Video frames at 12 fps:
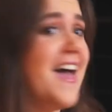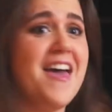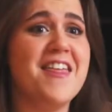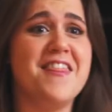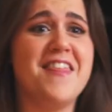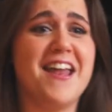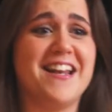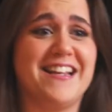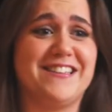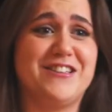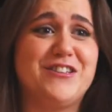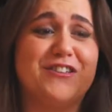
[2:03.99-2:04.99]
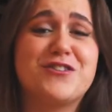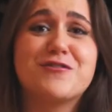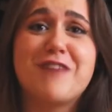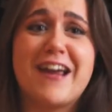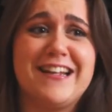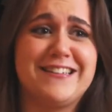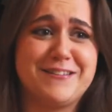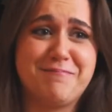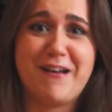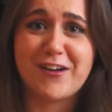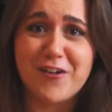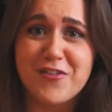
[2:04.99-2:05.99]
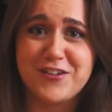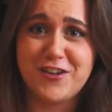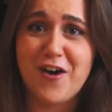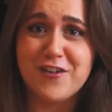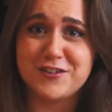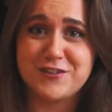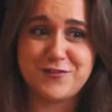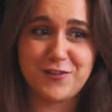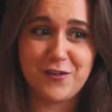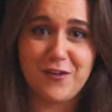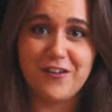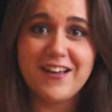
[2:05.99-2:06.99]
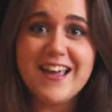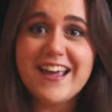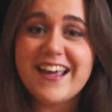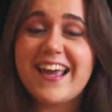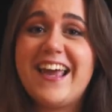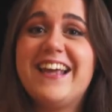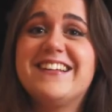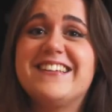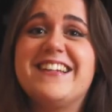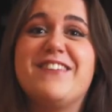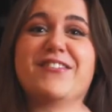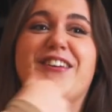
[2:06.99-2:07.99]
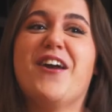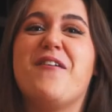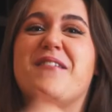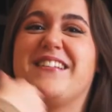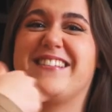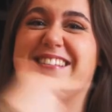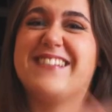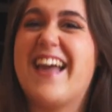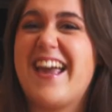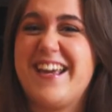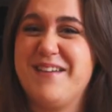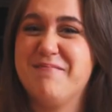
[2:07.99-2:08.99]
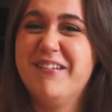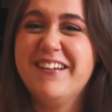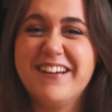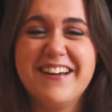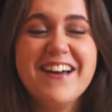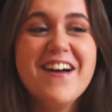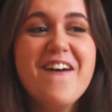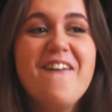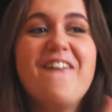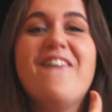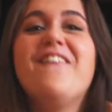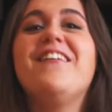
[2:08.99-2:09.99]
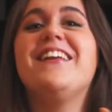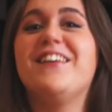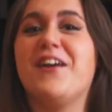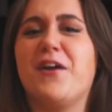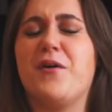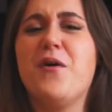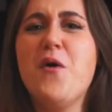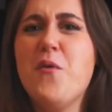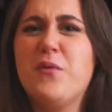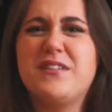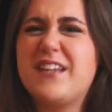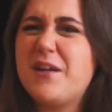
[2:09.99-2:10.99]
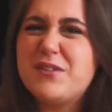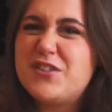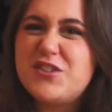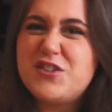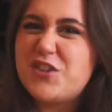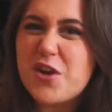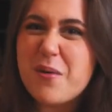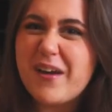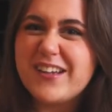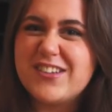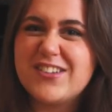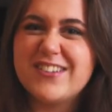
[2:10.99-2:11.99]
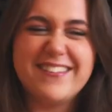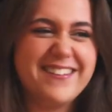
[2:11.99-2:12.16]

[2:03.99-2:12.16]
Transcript: And then he's straight back on the dance floor. He didn't even know his name. All he knew was that he was Jewish.